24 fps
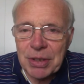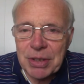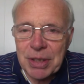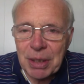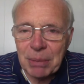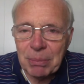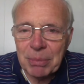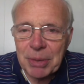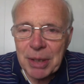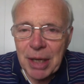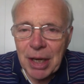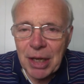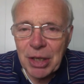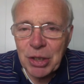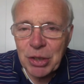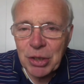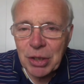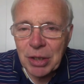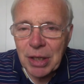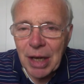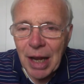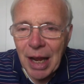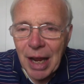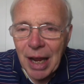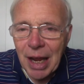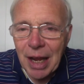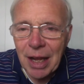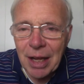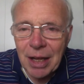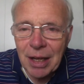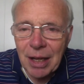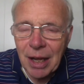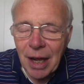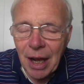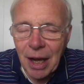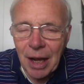temptation
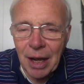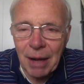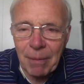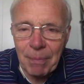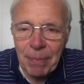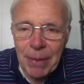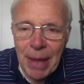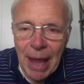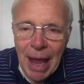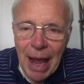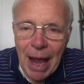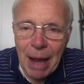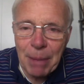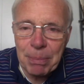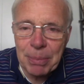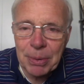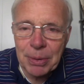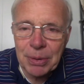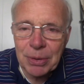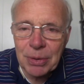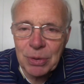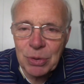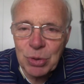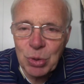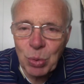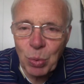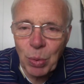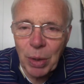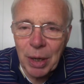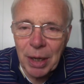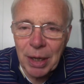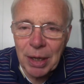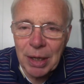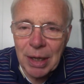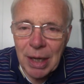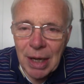ha uh, happens
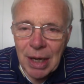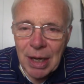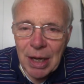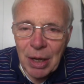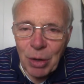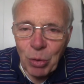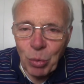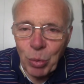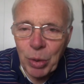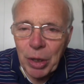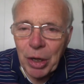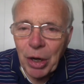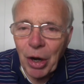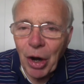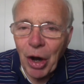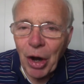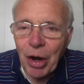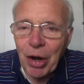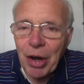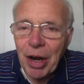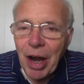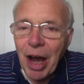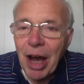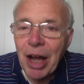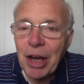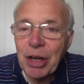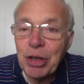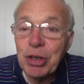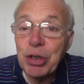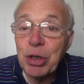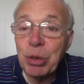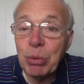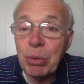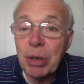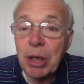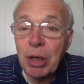when we are not
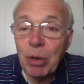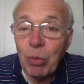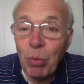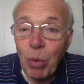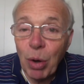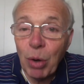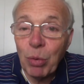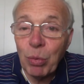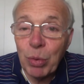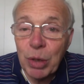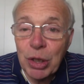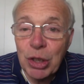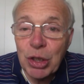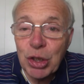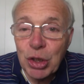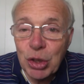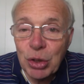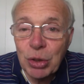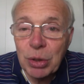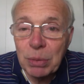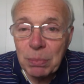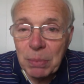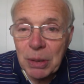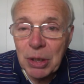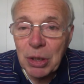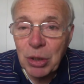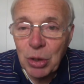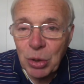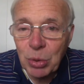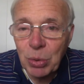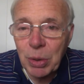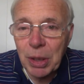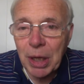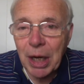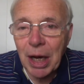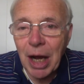doing what we should be
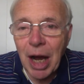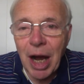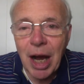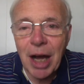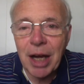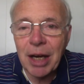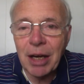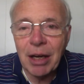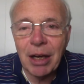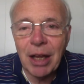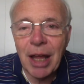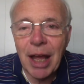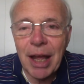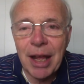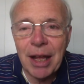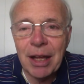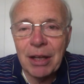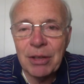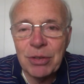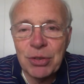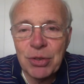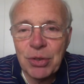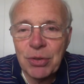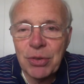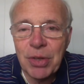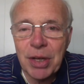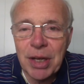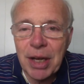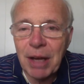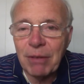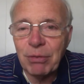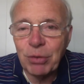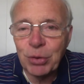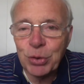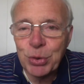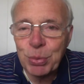doing. Idle hands are the
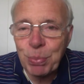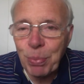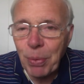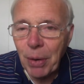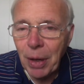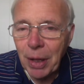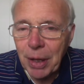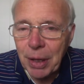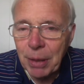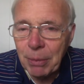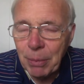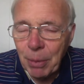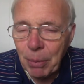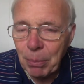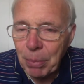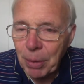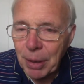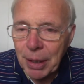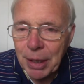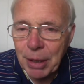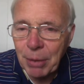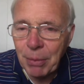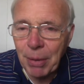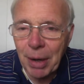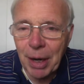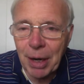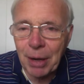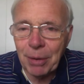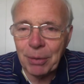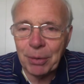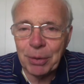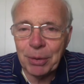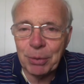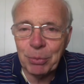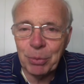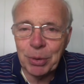devil's play
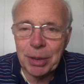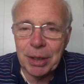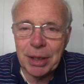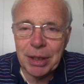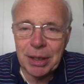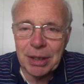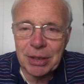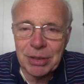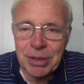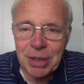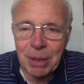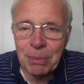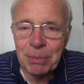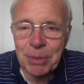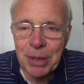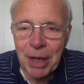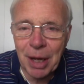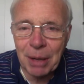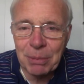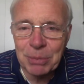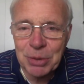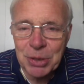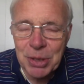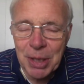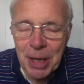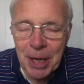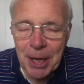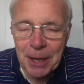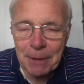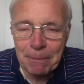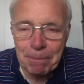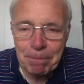playground, we sometimes say.